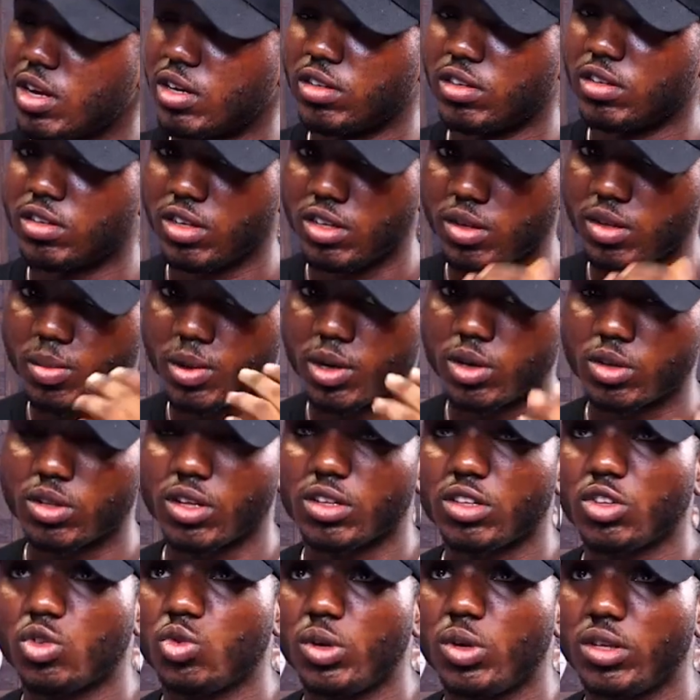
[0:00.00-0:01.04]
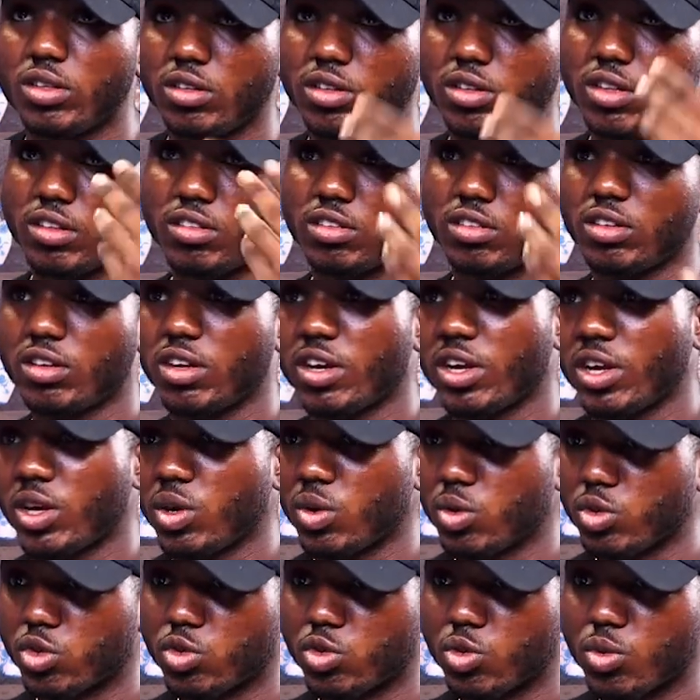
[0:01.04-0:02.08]
said about, I think, 2039
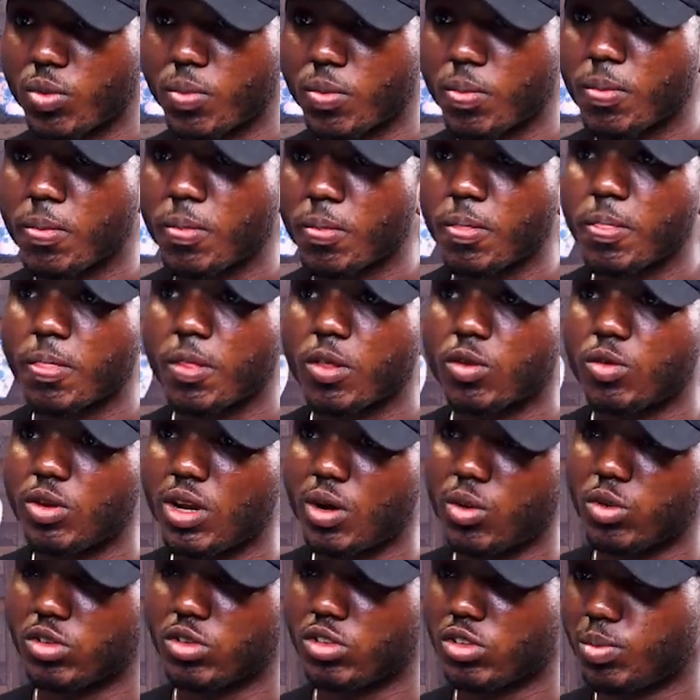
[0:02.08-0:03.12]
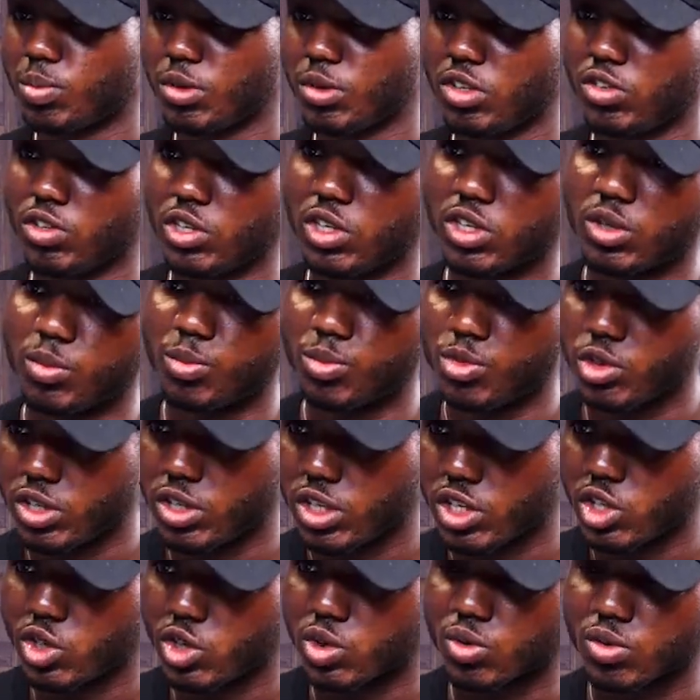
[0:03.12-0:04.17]
or so. So that was his
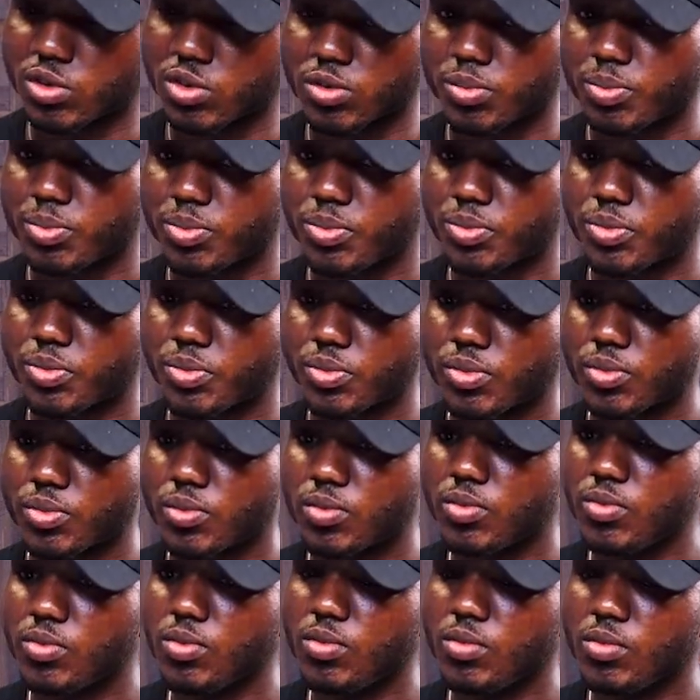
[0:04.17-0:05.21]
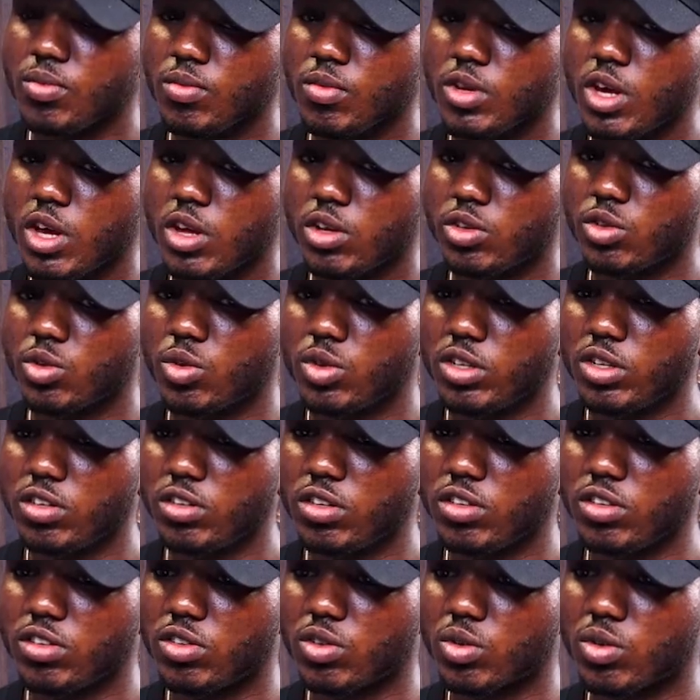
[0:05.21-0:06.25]
predictions. So this
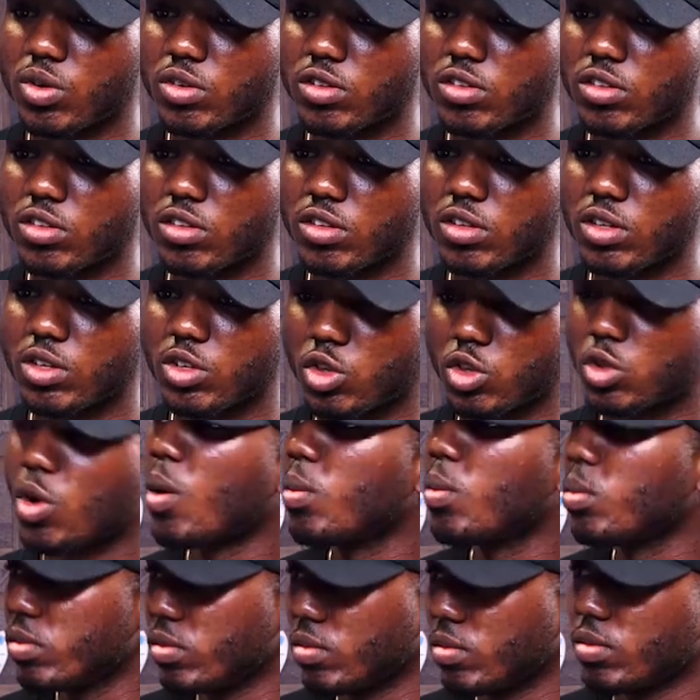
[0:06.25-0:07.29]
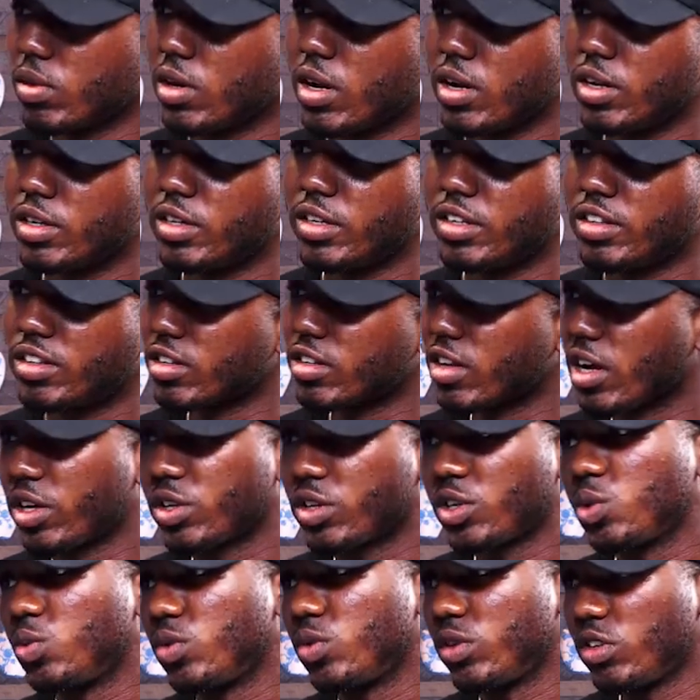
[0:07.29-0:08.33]
is not, some disagree
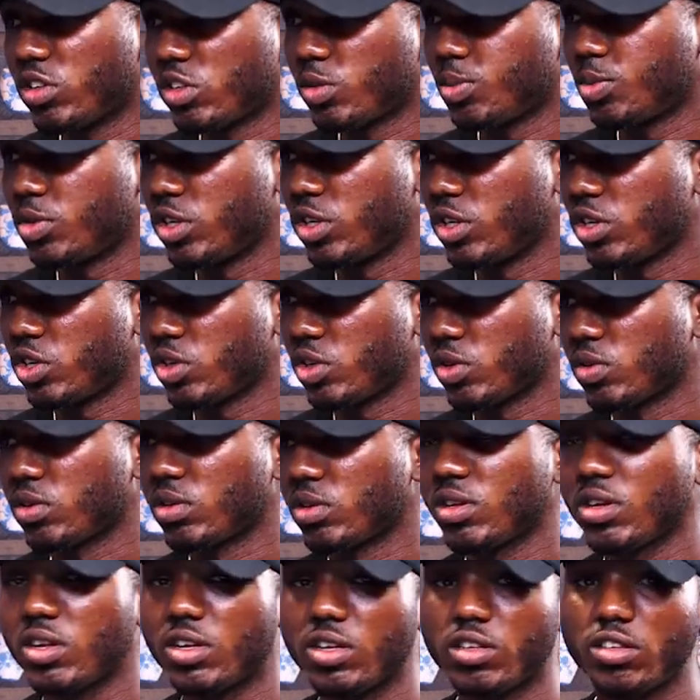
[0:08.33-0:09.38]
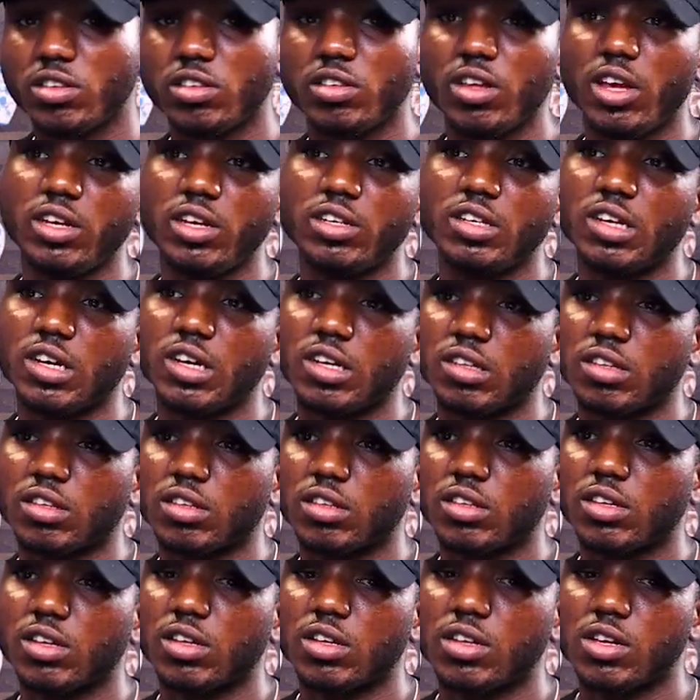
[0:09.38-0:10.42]
with this prediction, saying that
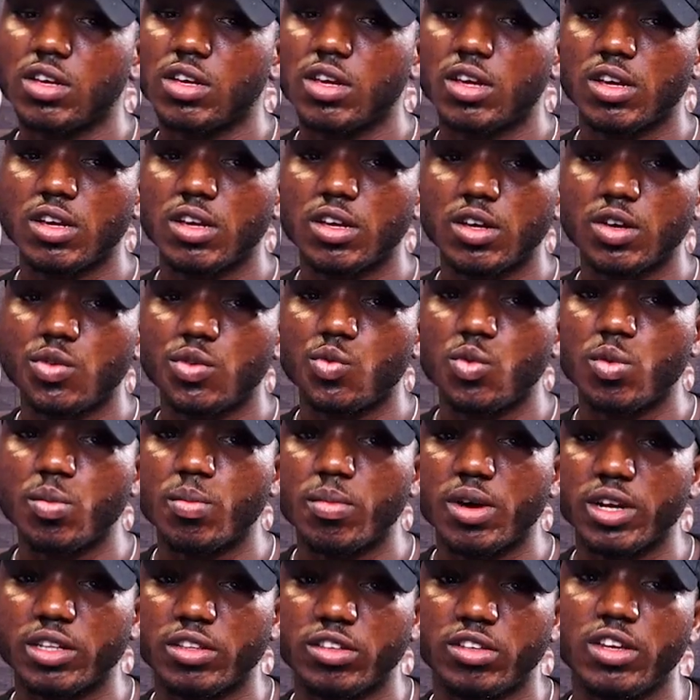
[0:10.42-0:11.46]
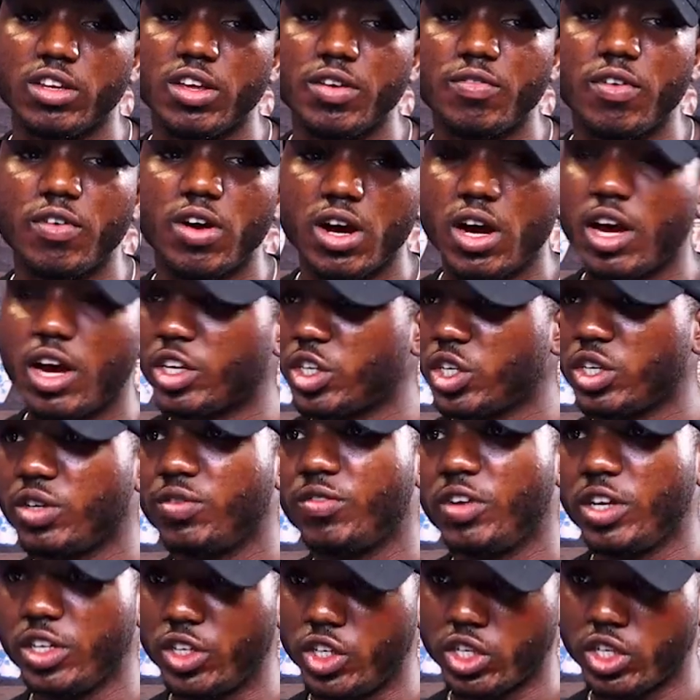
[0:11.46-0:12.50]
we might never achieve
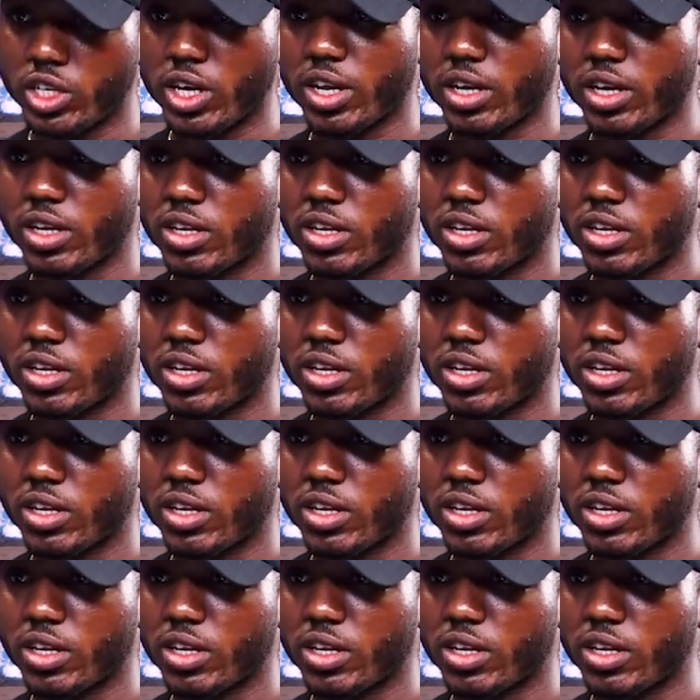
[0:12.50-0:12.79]
AGI.